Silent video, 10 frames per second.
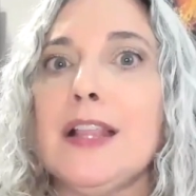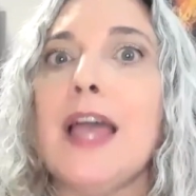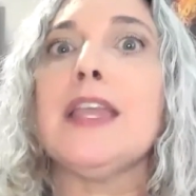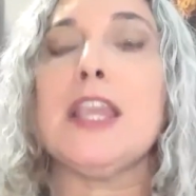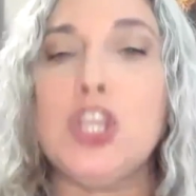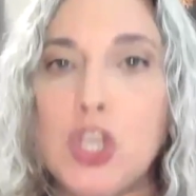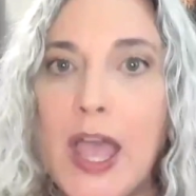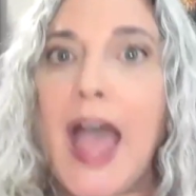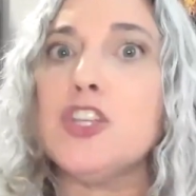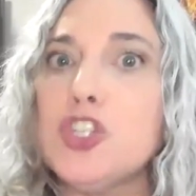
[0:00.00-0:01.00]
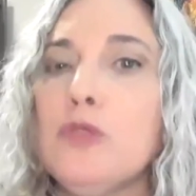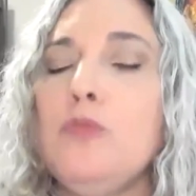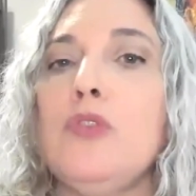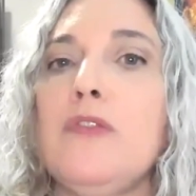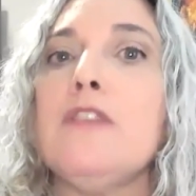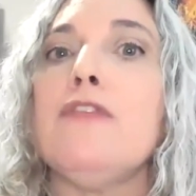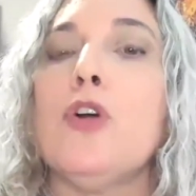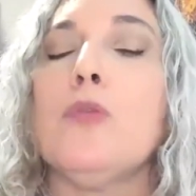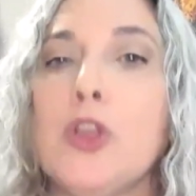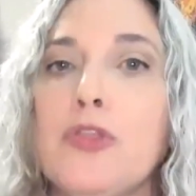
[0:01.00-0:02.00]
Like as you're moving
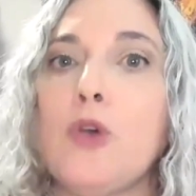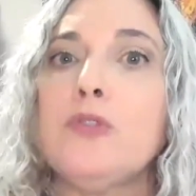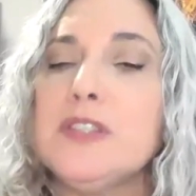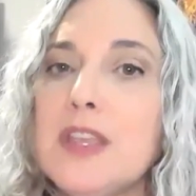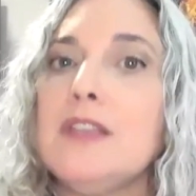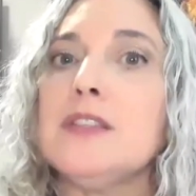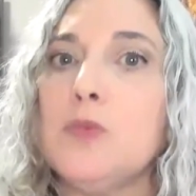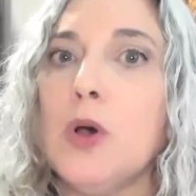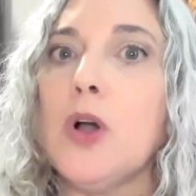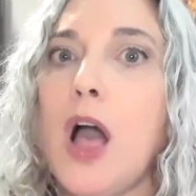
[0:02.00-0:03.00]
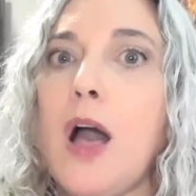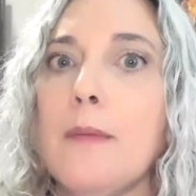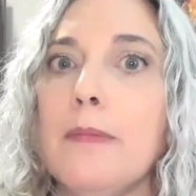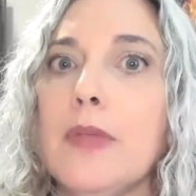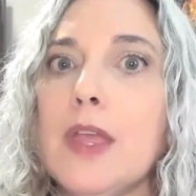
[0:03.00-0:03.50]
forward, those things will come.